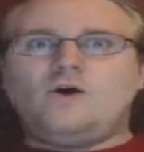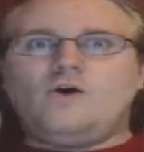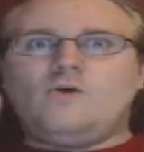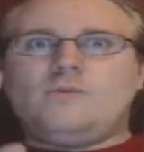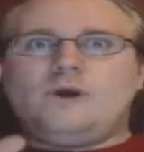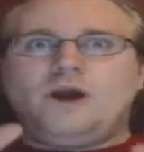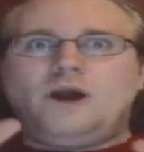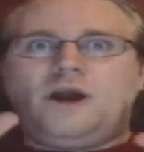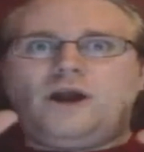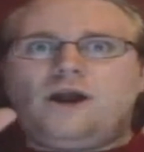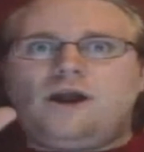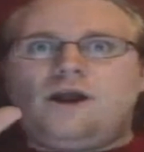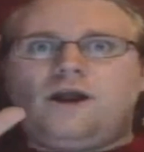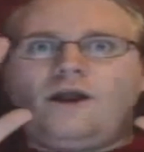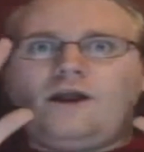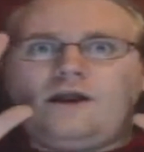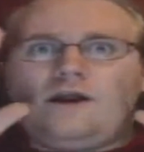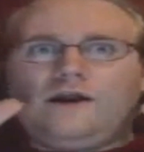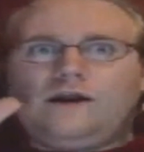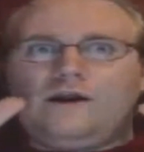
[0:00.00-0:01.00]

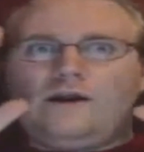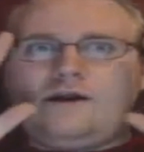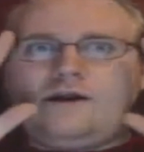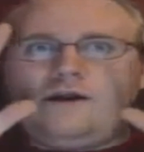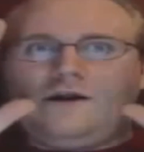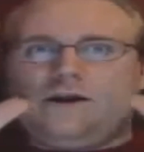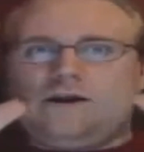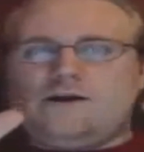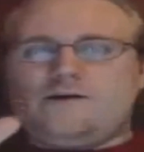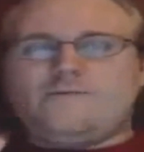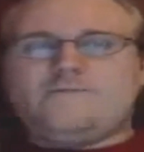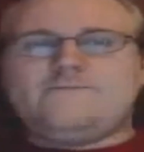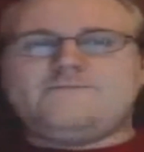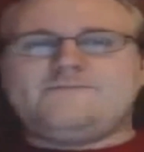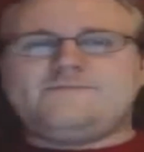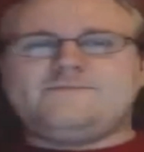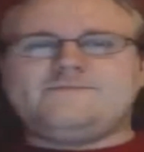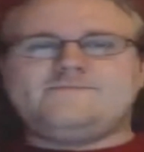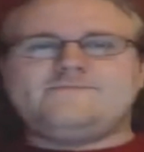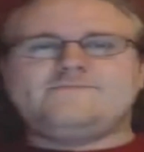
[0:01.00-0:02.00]
Obey!
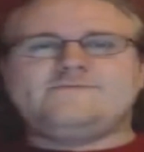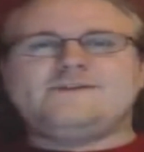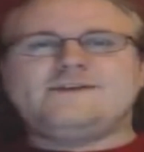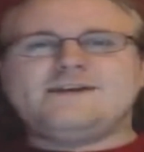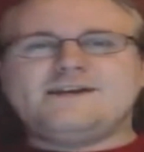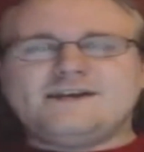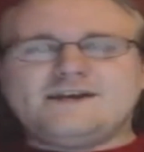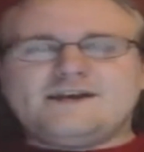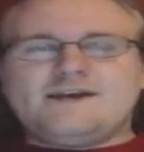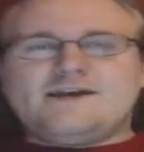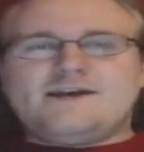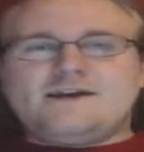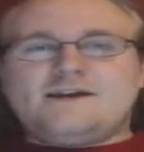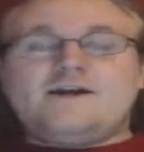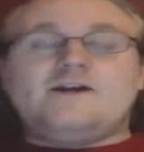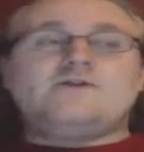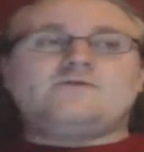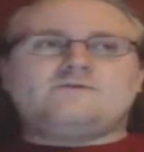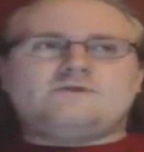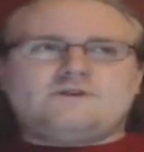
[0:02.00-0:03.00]

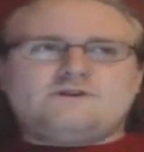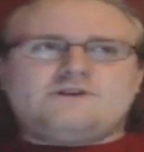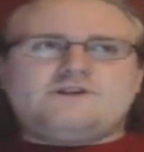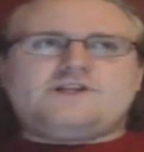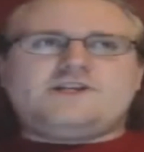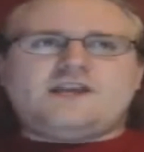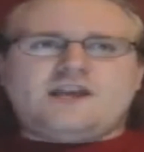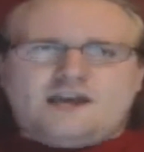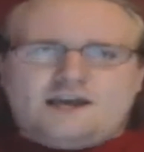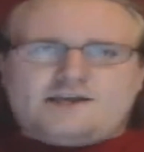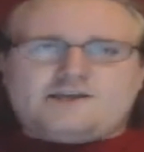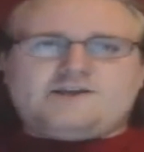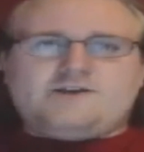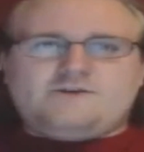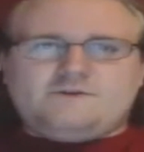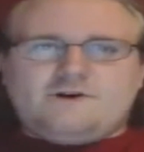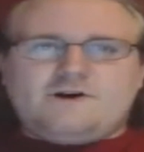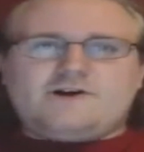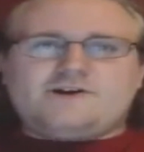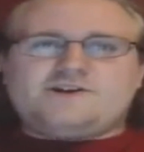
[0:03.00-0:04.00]
In other words,
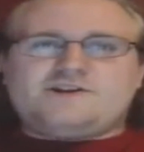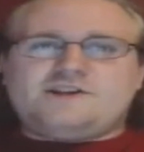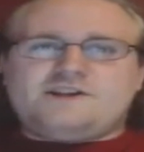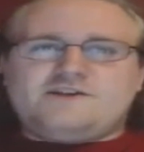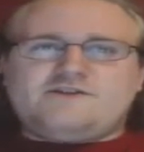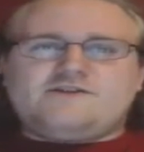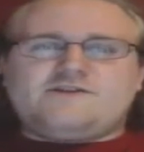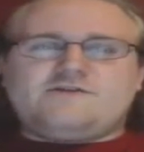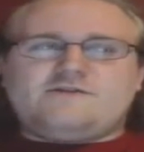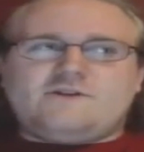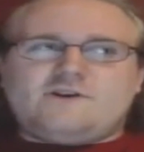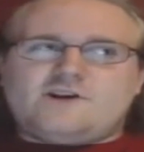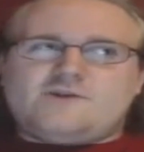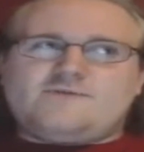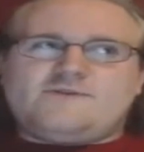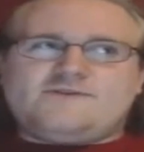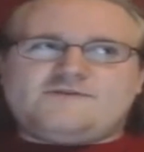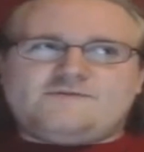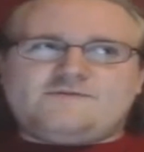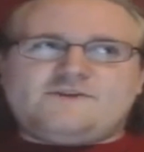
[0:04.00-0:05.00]
yes, you are stealing your
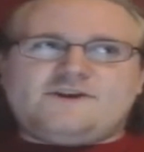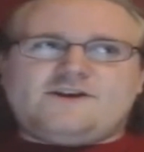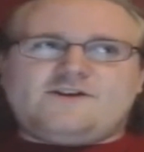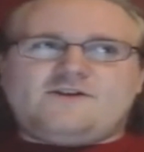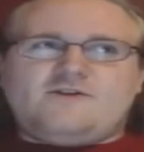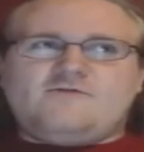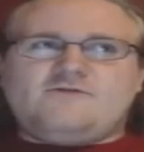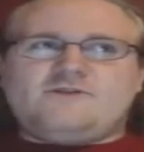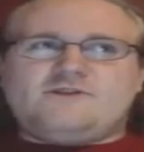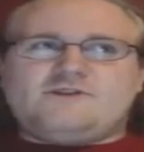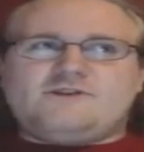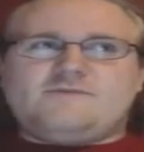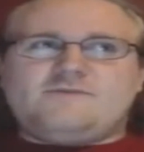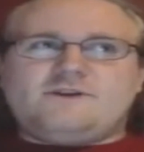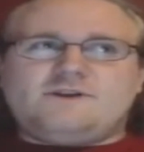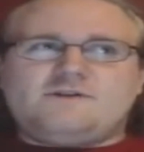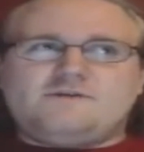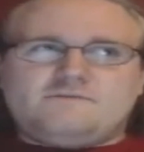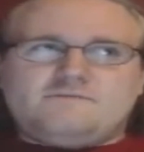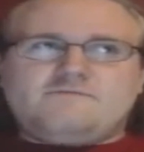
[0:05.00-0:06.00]
arguments from Kent Hovind.
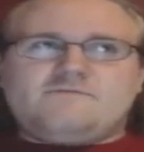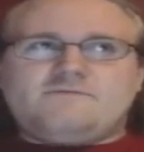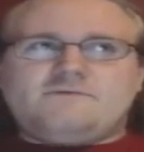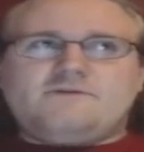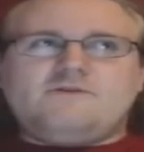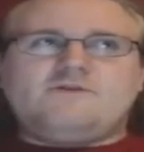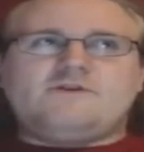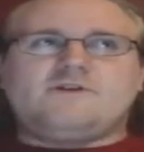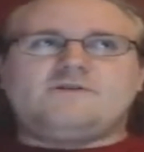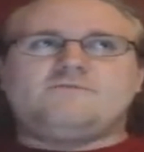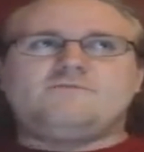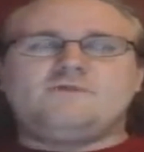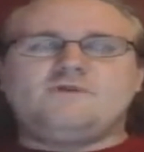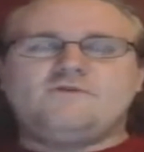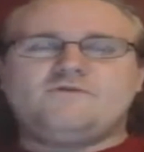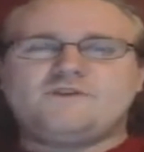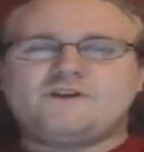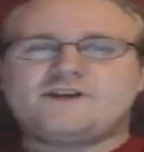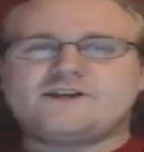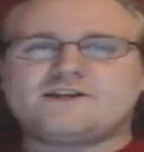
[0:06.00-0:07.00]
I mean, you can
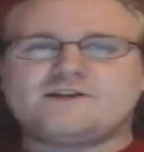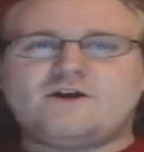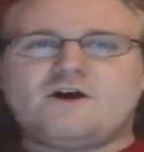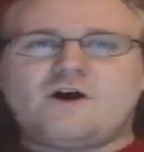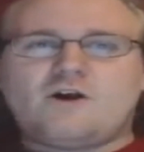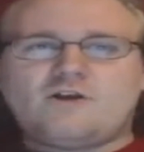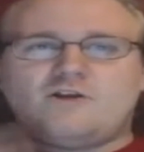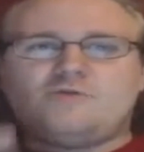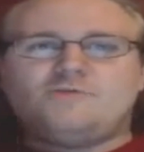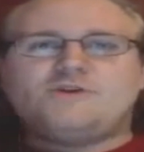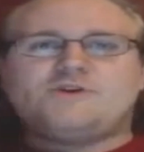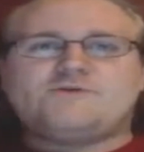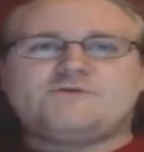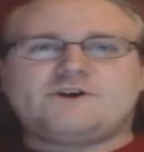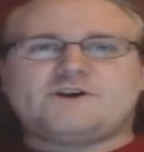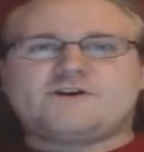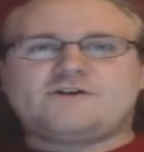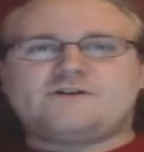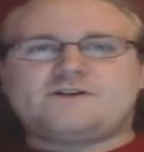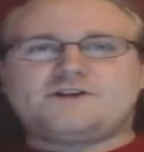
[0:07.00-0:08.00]
move things along a little bit
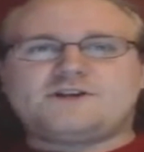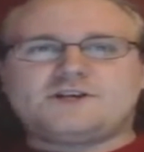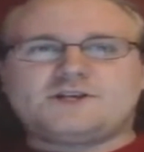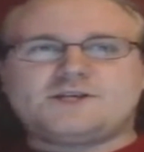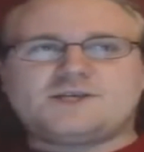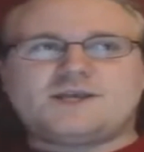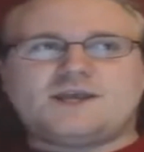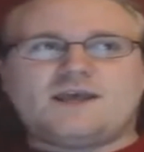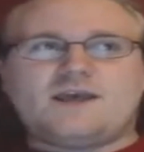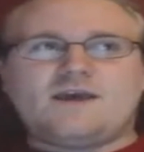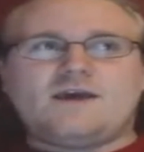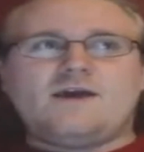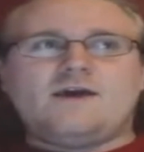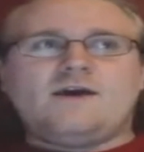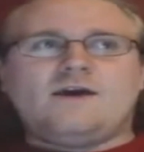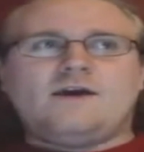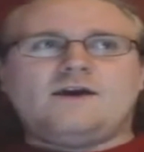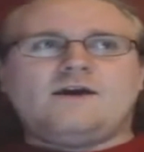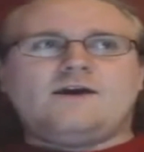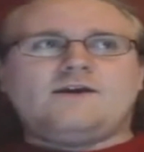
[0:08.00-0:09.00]
quicker and just say,
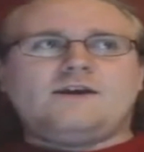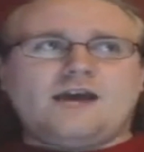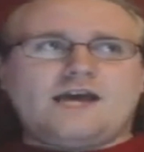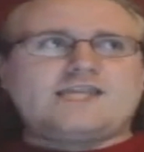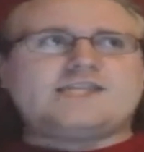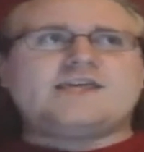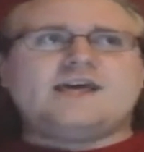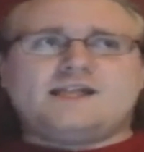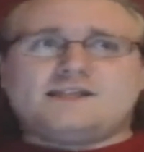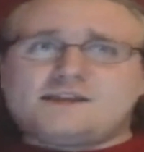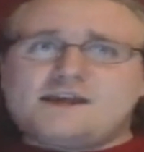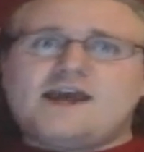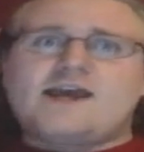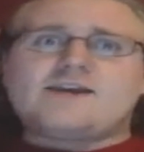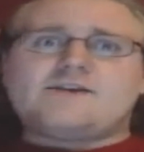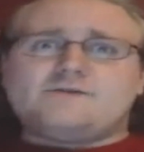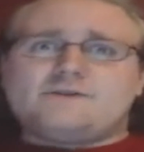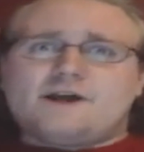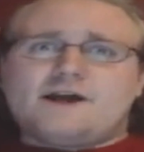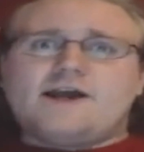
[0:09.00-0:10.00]
yes, that's
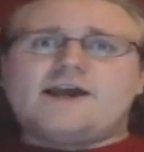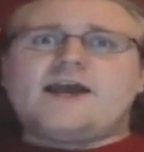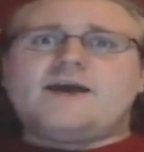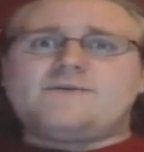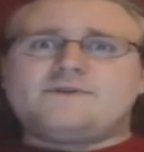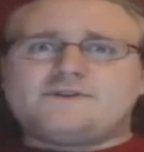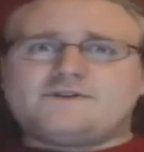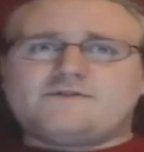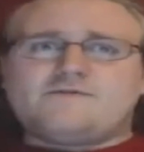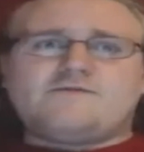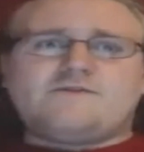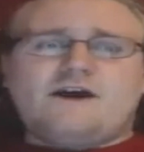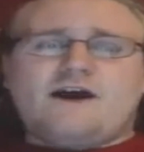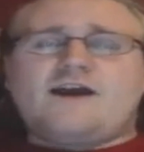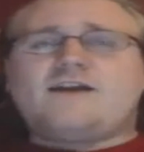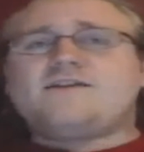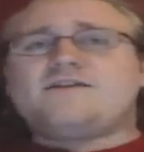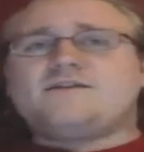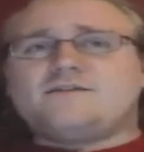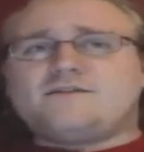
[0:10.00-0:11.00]
accurate. I am, in
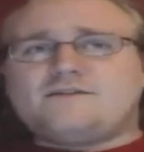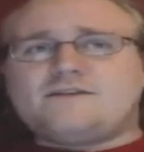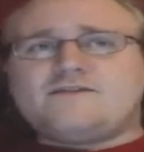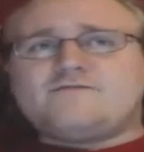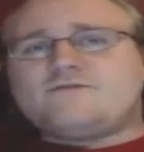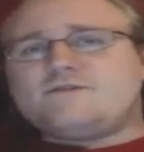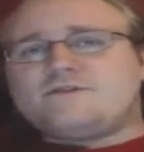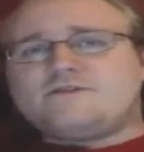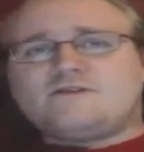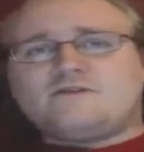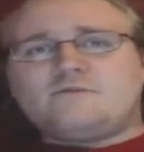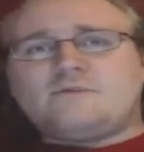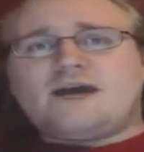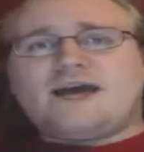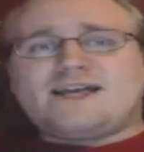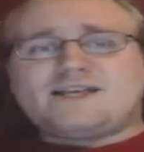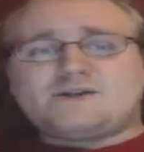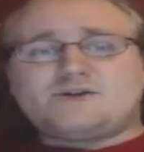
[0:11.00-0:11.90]
fact, a thieving little